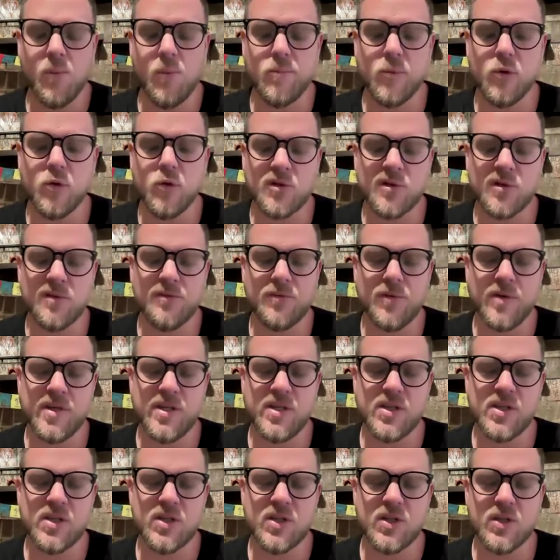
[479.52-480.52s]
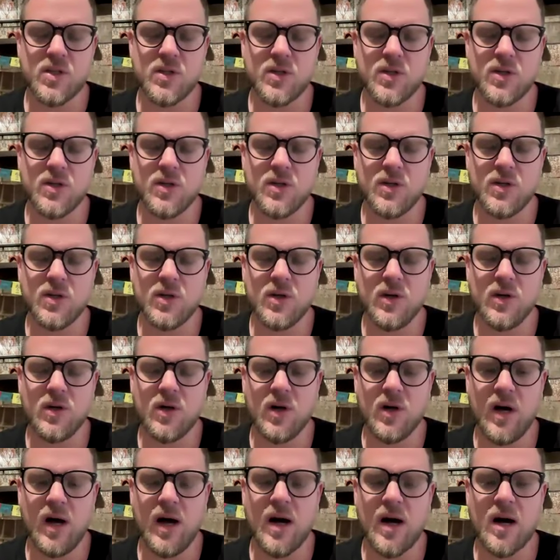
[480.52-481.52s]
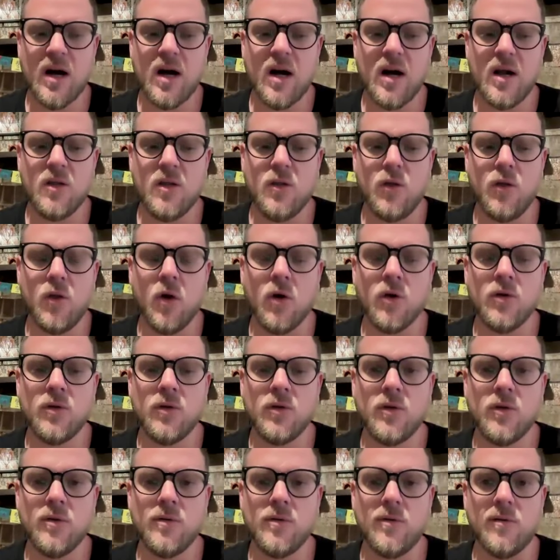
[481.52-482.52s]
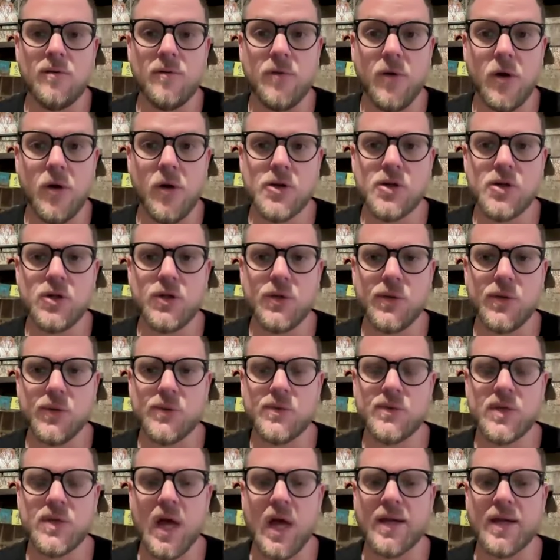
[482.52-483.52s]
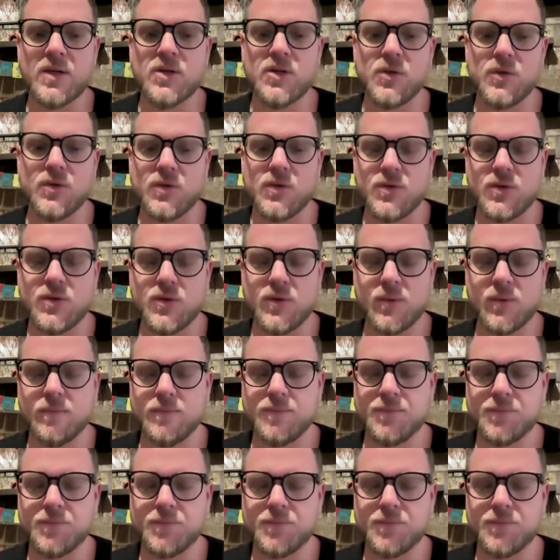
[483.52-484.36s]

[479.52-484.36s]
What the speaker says: most of which are non-virtuous actions,